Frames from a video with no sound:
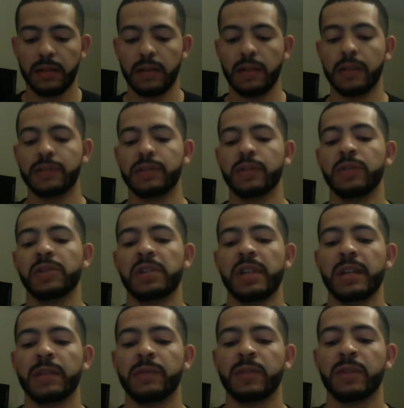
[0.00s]

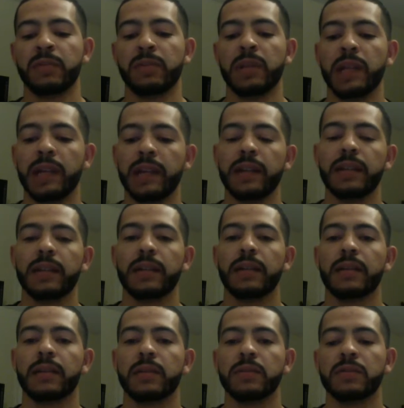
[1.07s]
associated with play
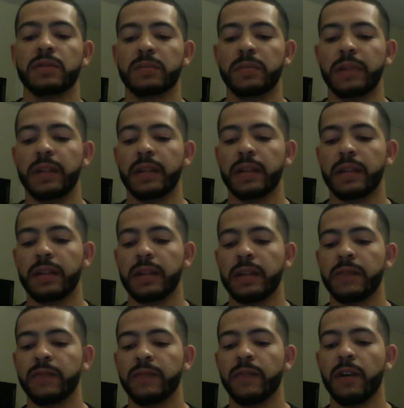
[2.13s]
includes being
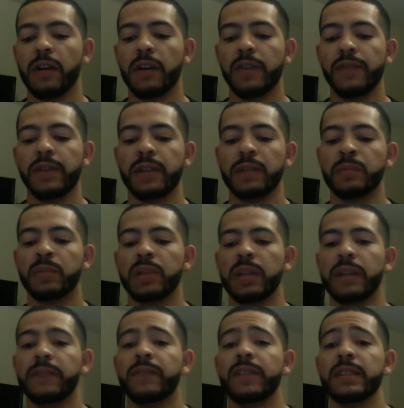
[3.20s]
involved in
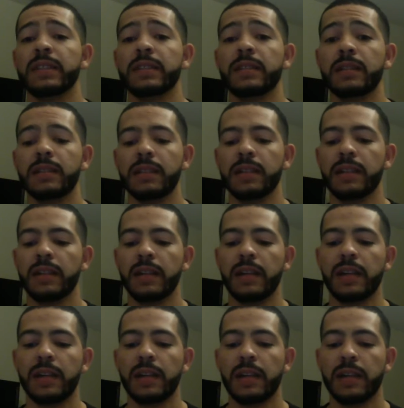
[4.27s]
play physically
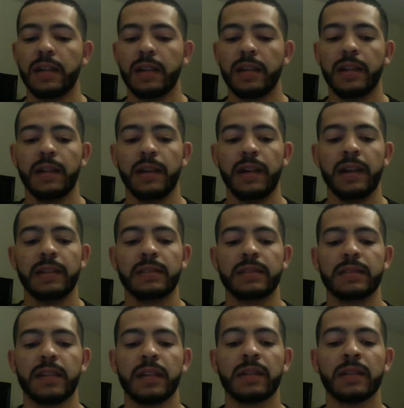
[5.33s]
and
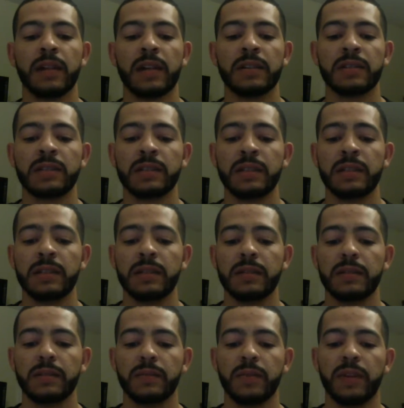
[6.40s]
psychologically
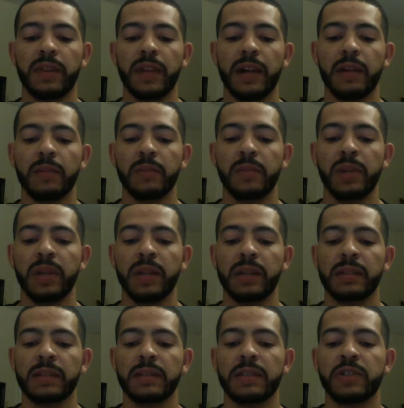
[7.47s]
without being
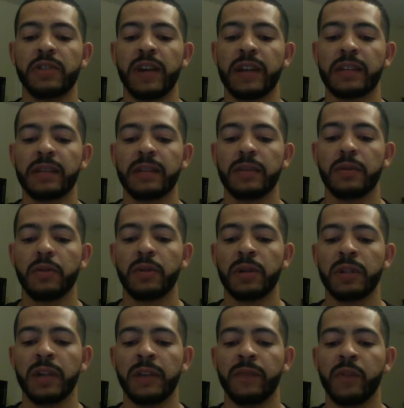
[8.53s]
distracted or
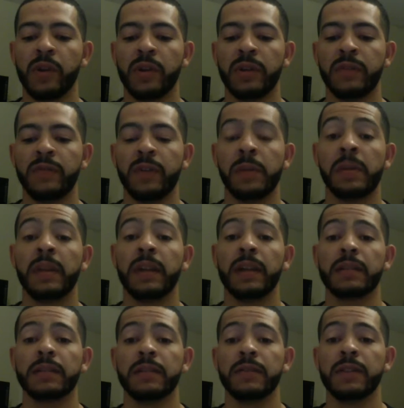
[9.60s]
diverted from the
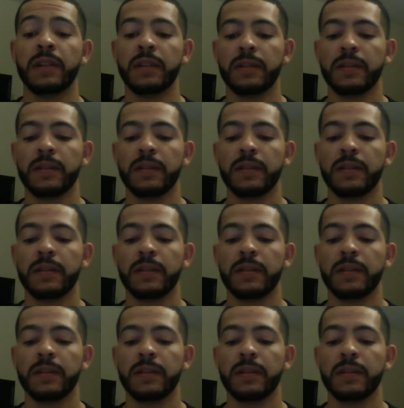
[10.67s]
activity.